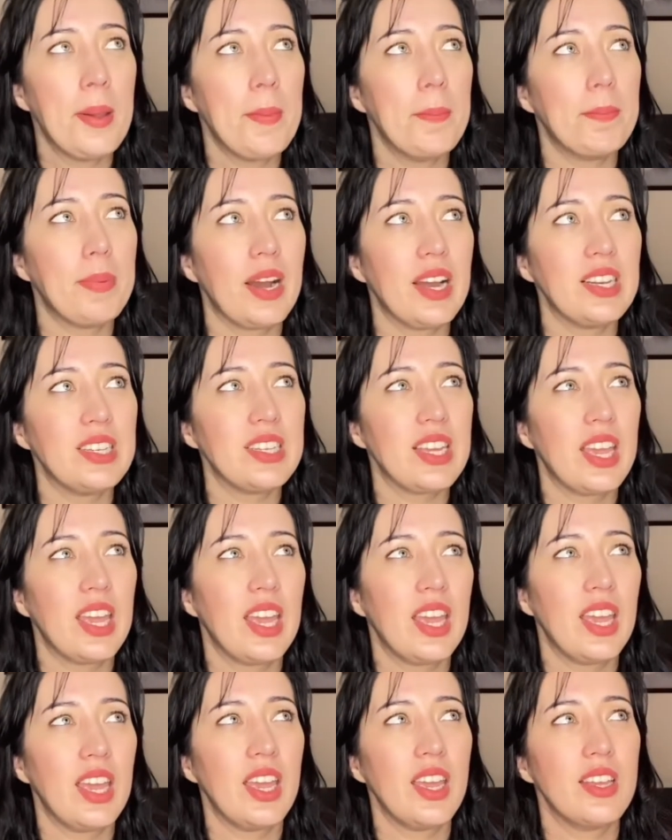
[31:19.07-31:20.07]
but
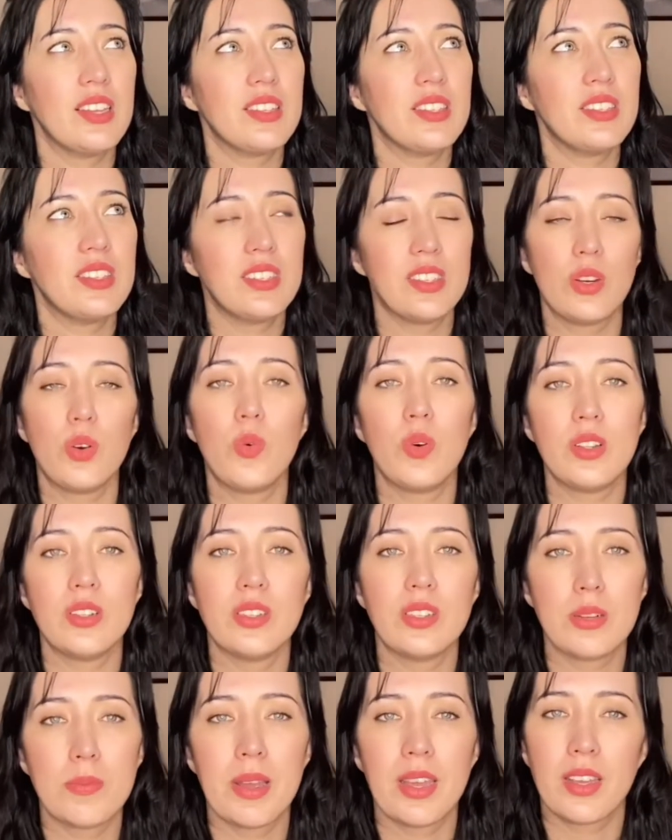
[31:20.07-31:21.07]
he still wants
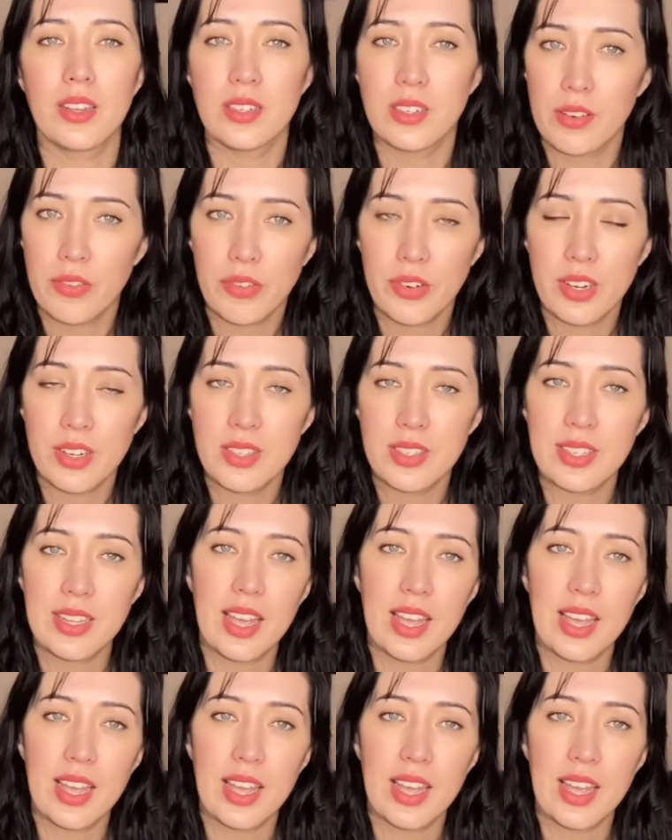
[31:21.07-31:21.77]
to make a difference.